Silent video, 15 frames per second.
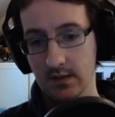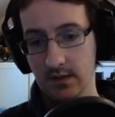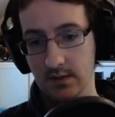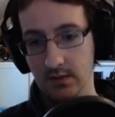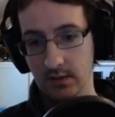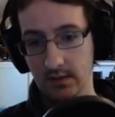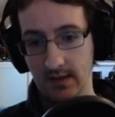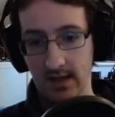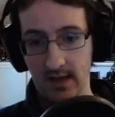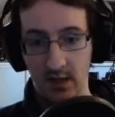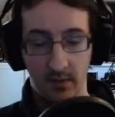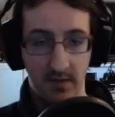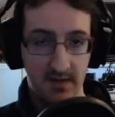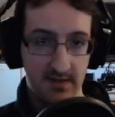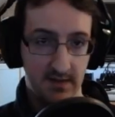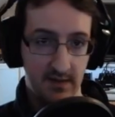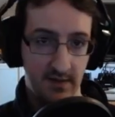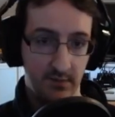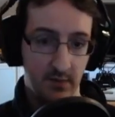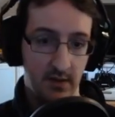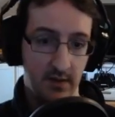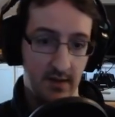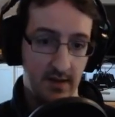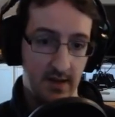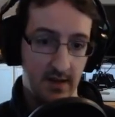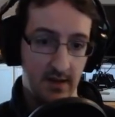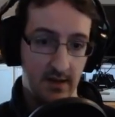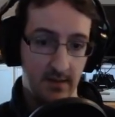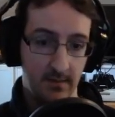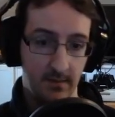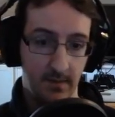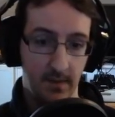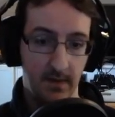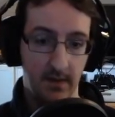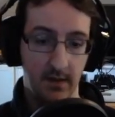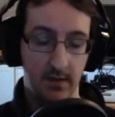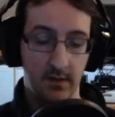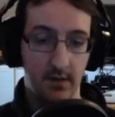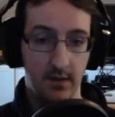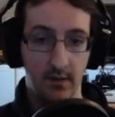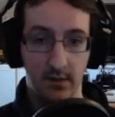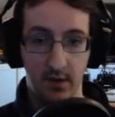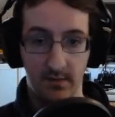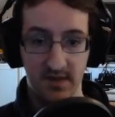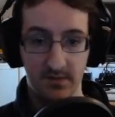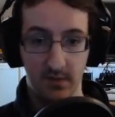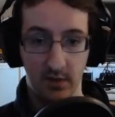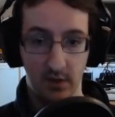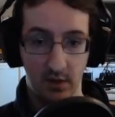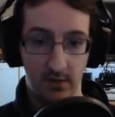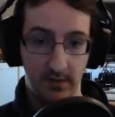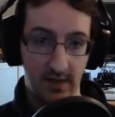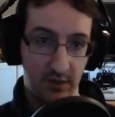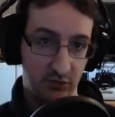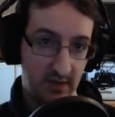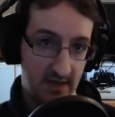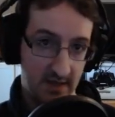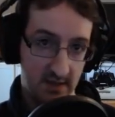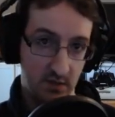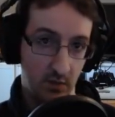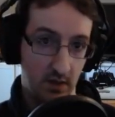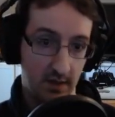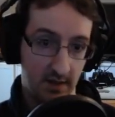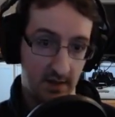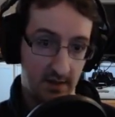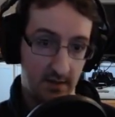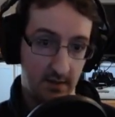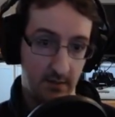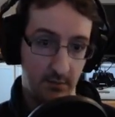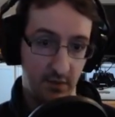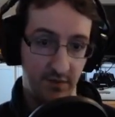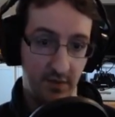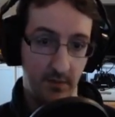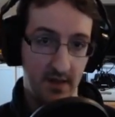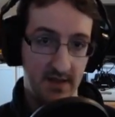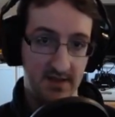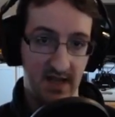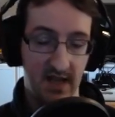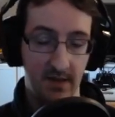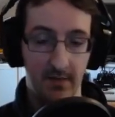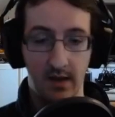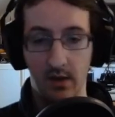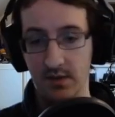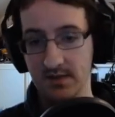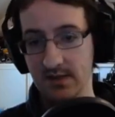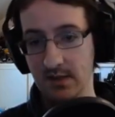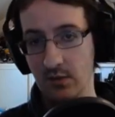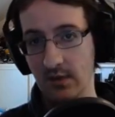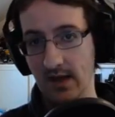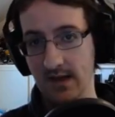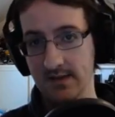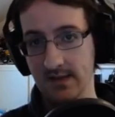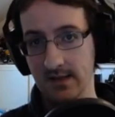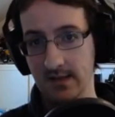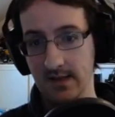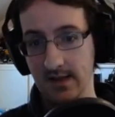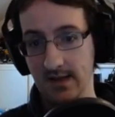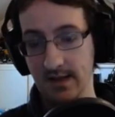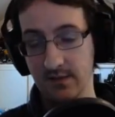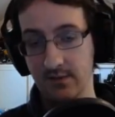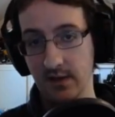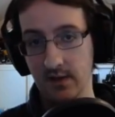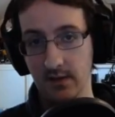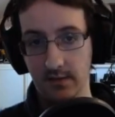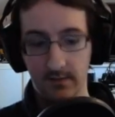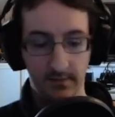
So any comments, leave them in the in the comments below. I'll try and answer what I can. But for the meantime, I'll see you guys in the next video.